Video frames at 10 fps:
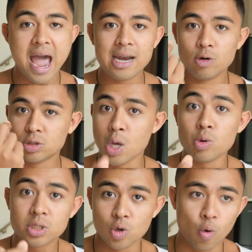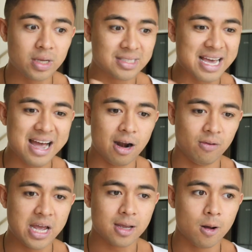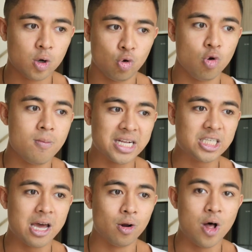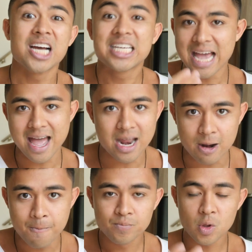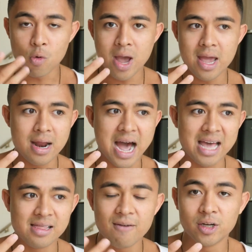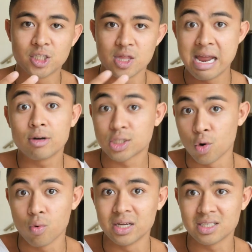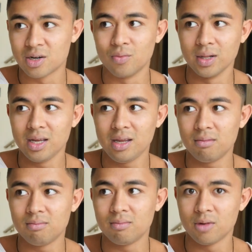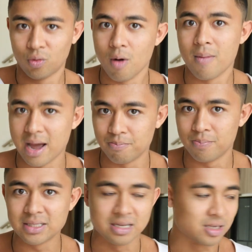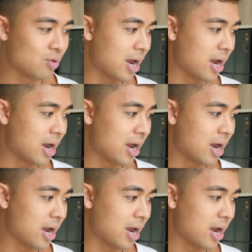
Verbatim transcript: And it was those stories that kind of like grew my channel again when I leveraged their stories to really grow my business,